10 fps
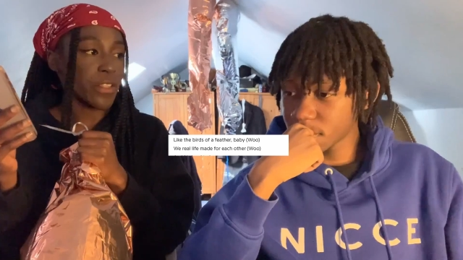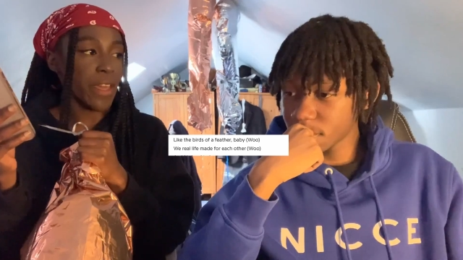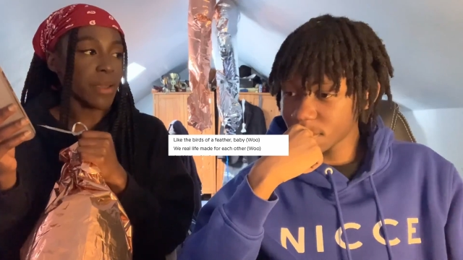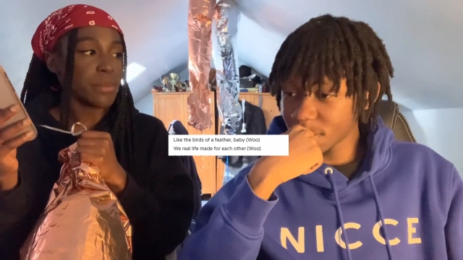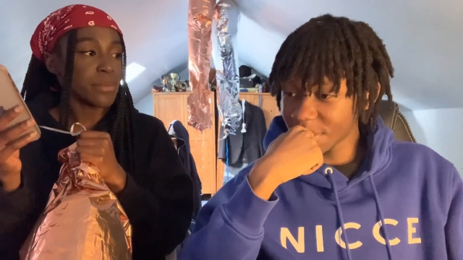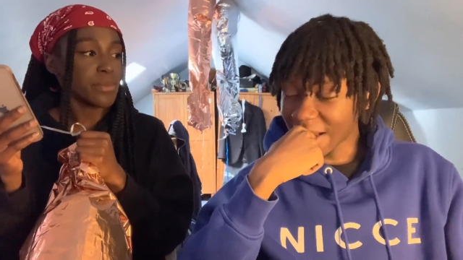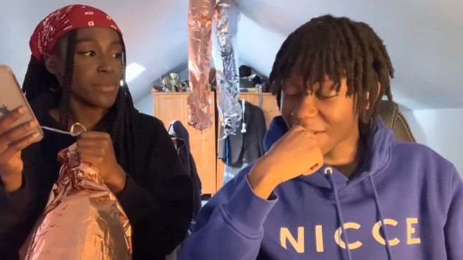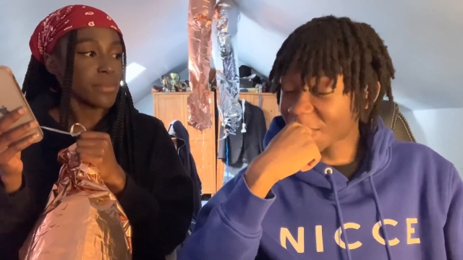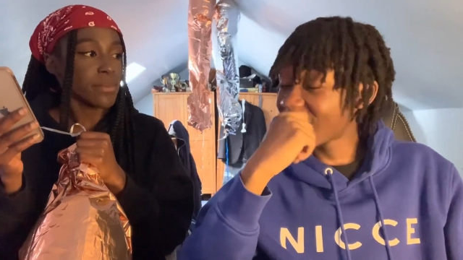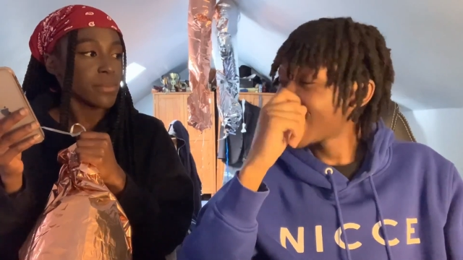Speaker 1: other.
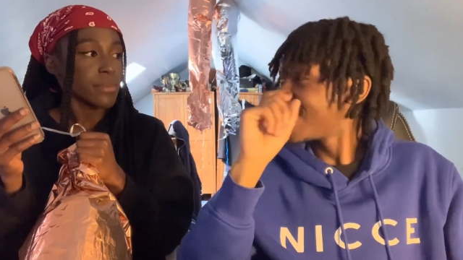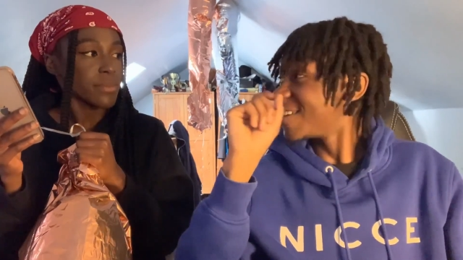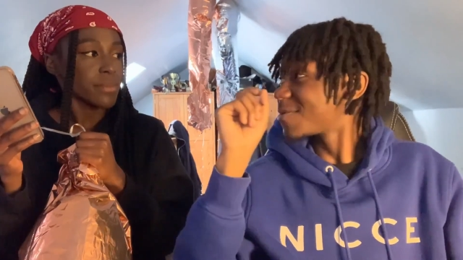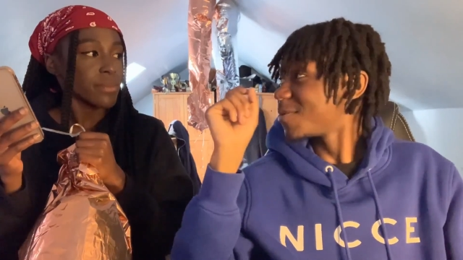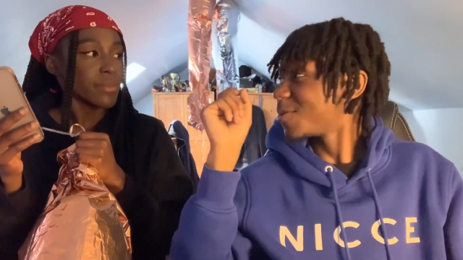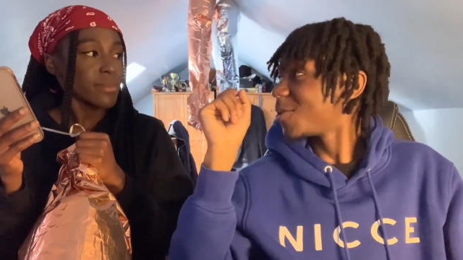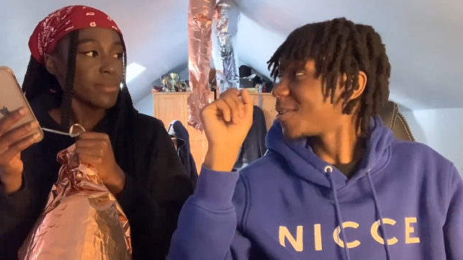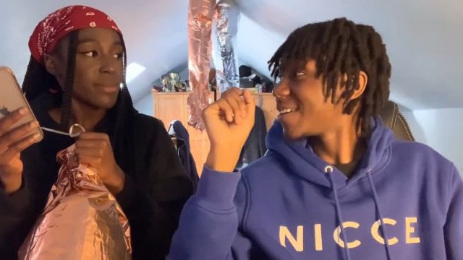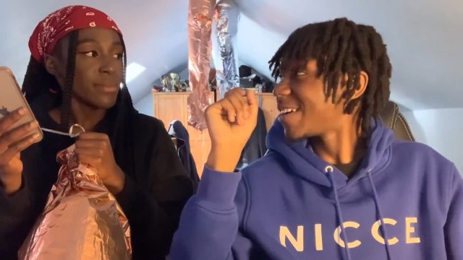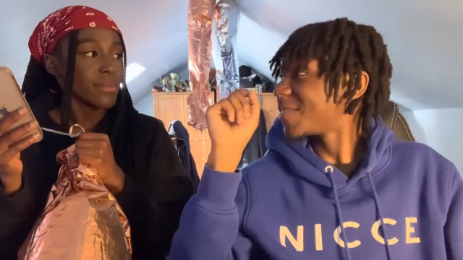
Speaker 2: I've heard this before.
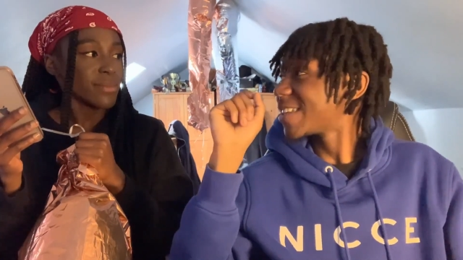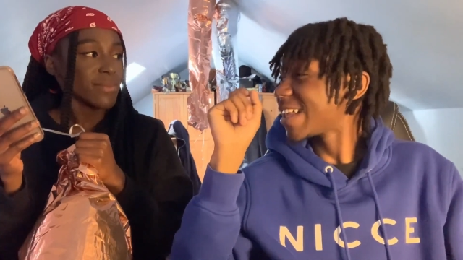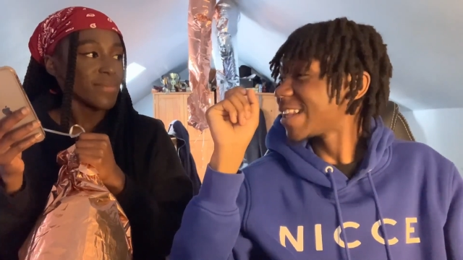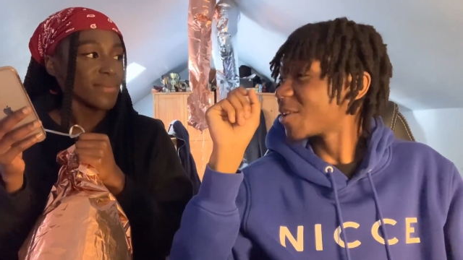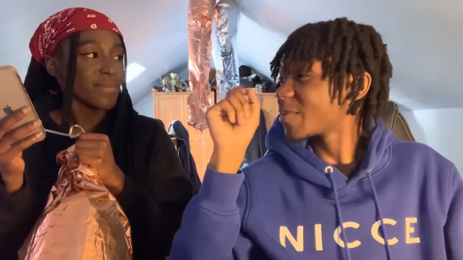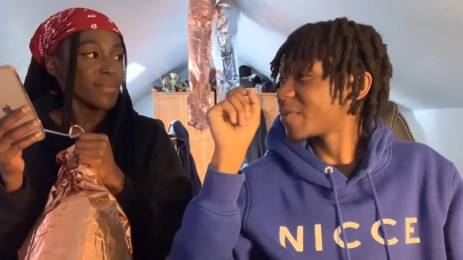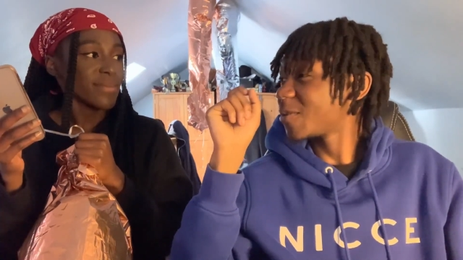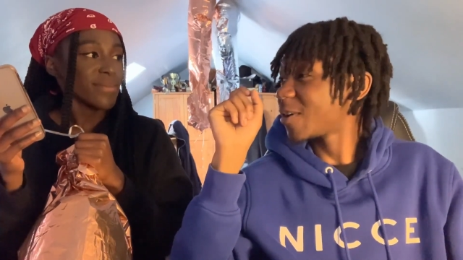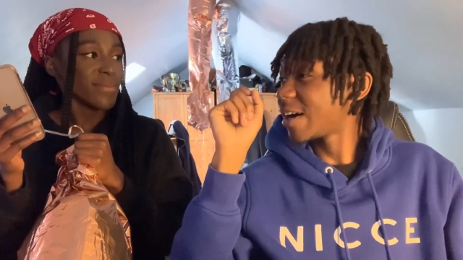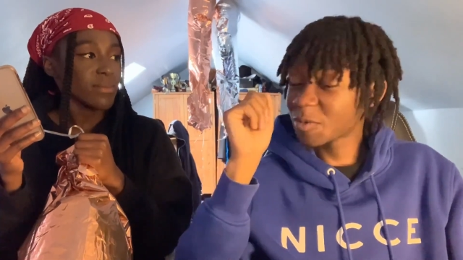I've heard that label
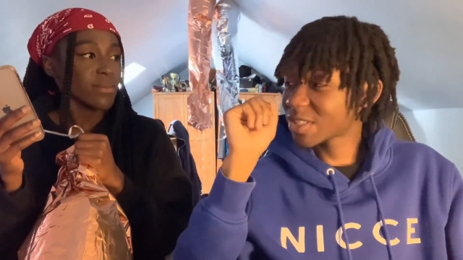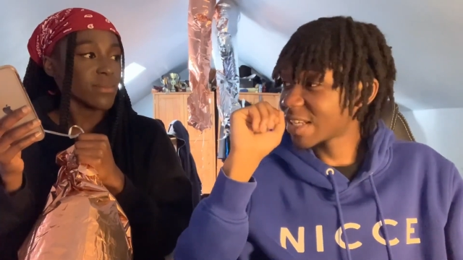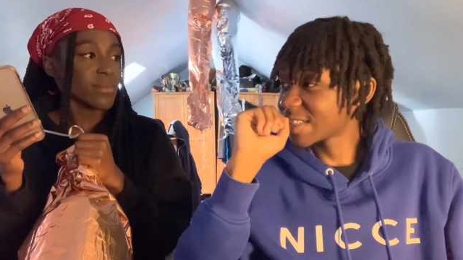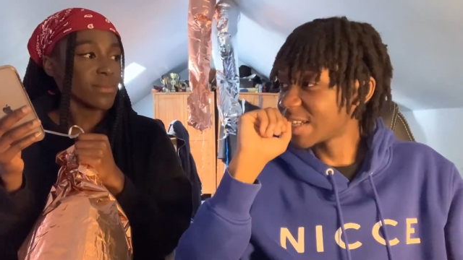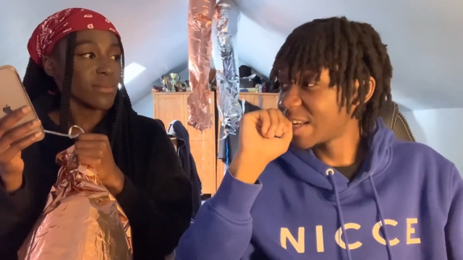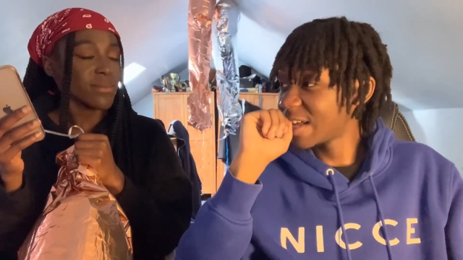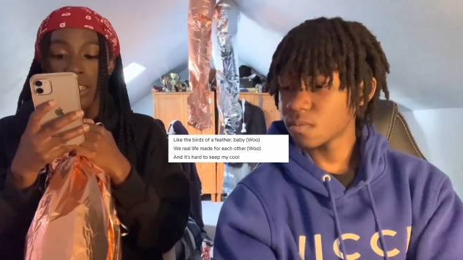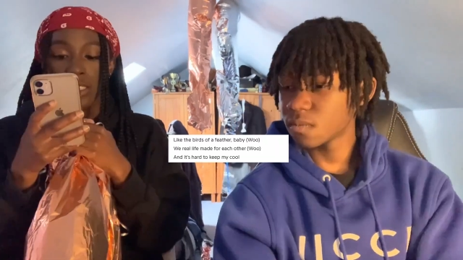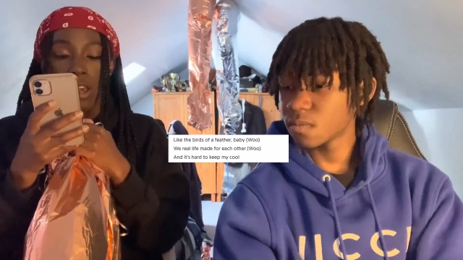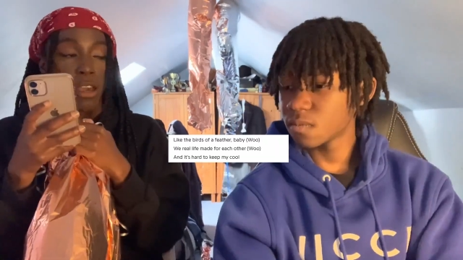before. What's the next line?
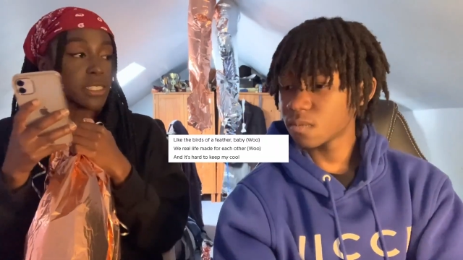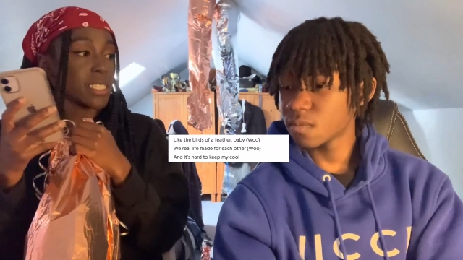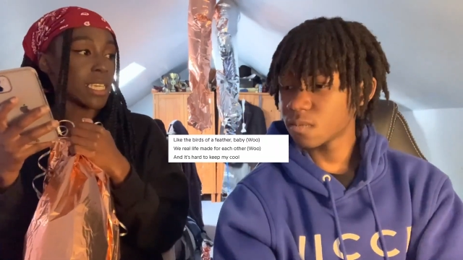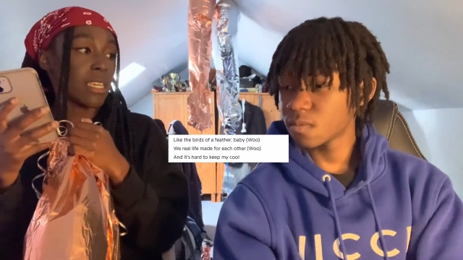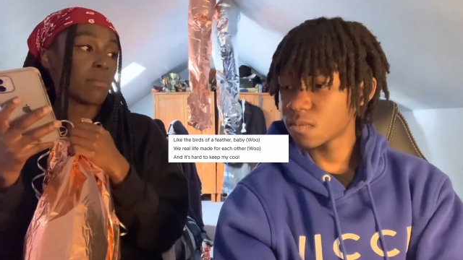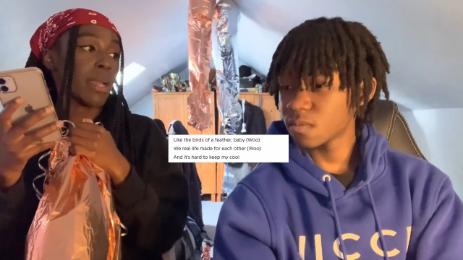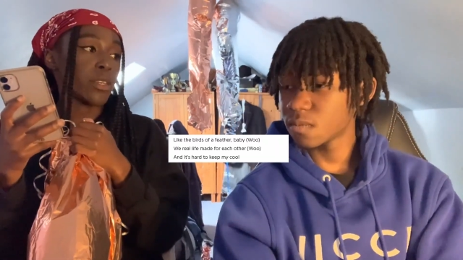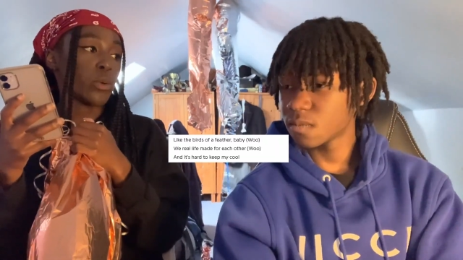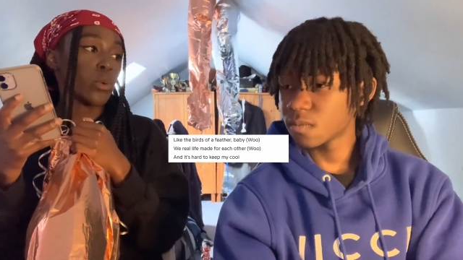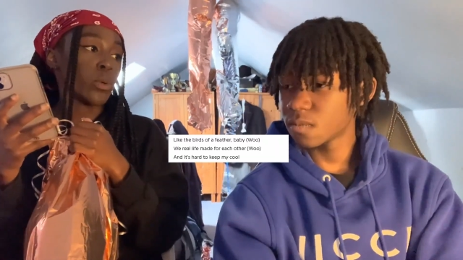
Speaker 1: It's hard to keep my
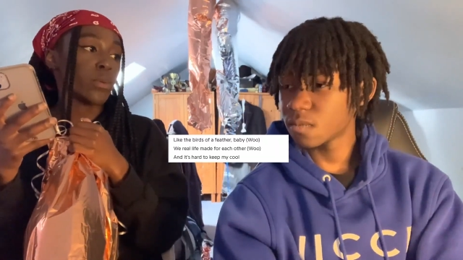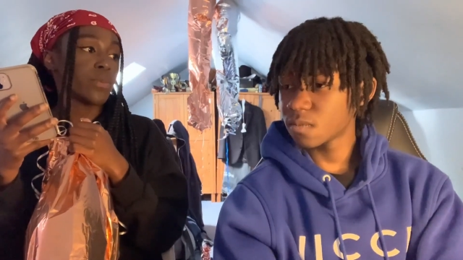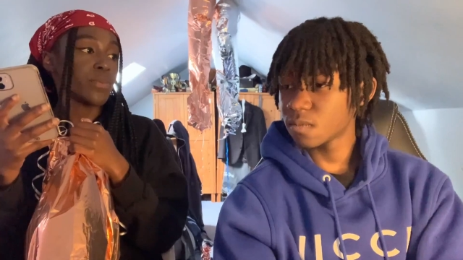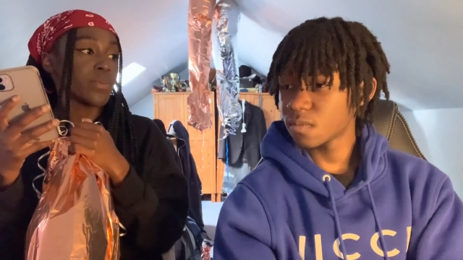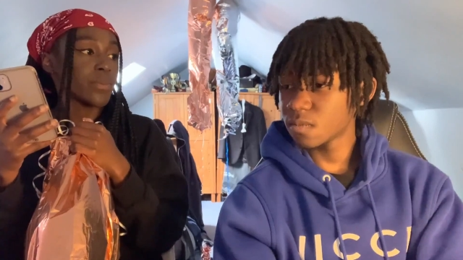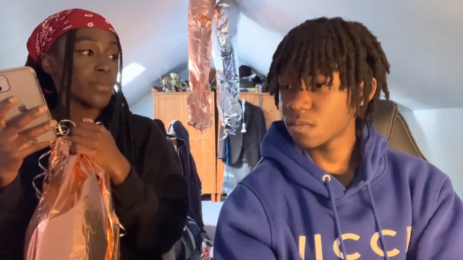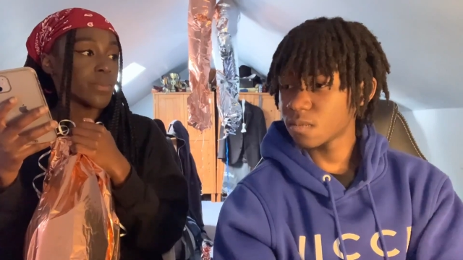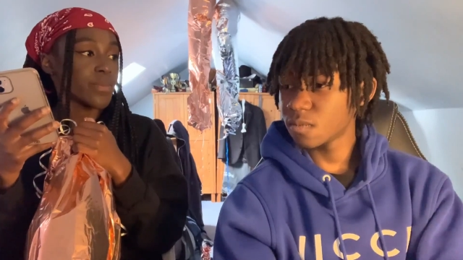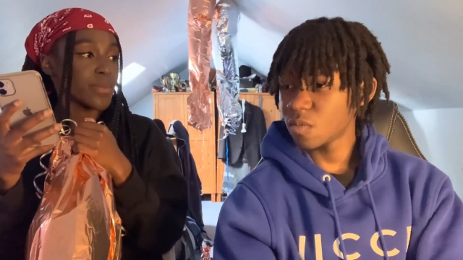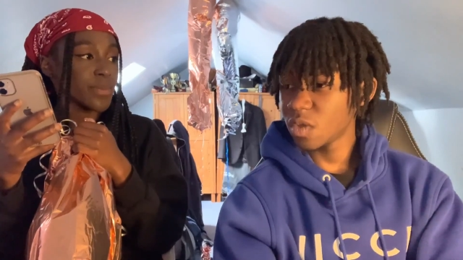cool.
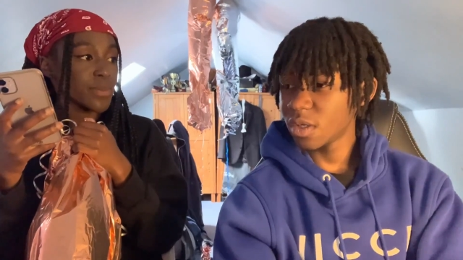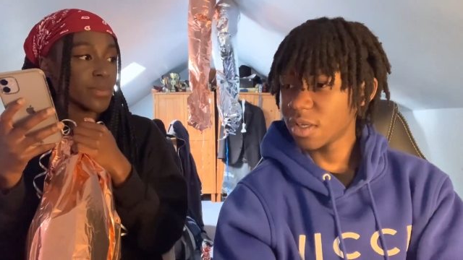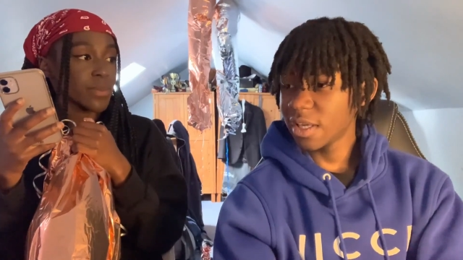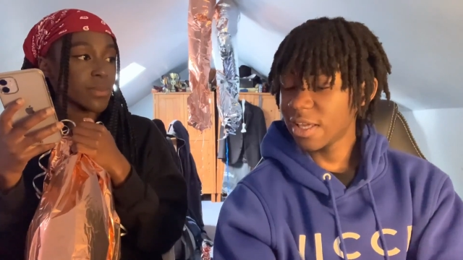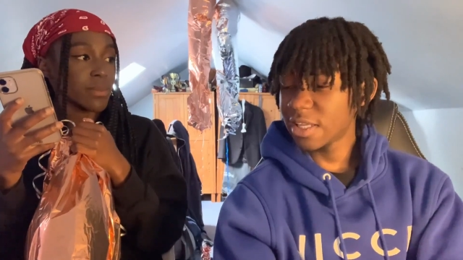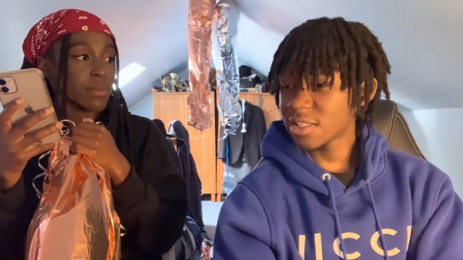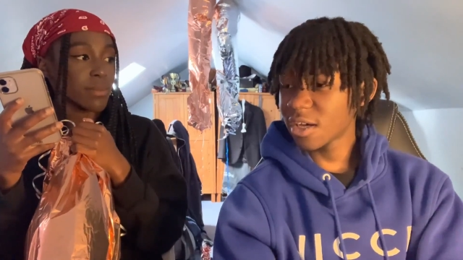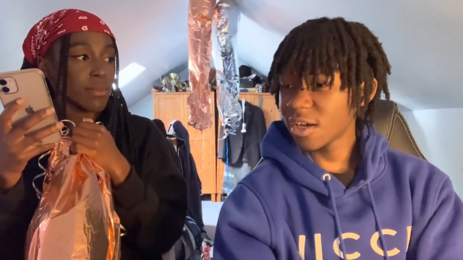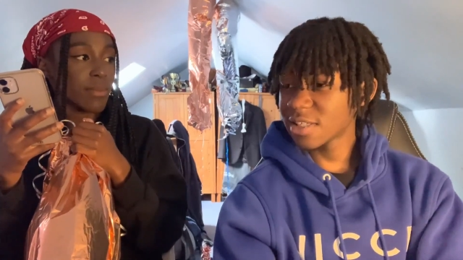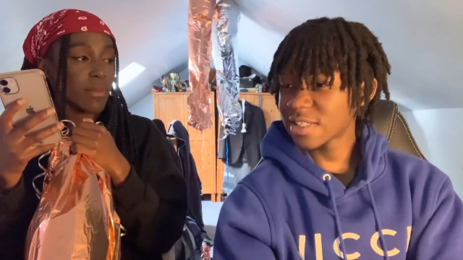
Speaker 2: And it's
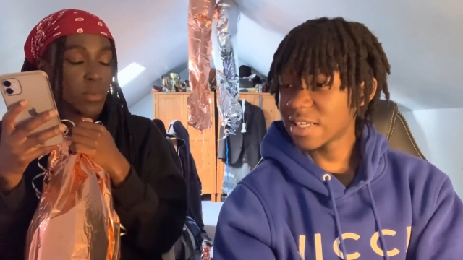hard to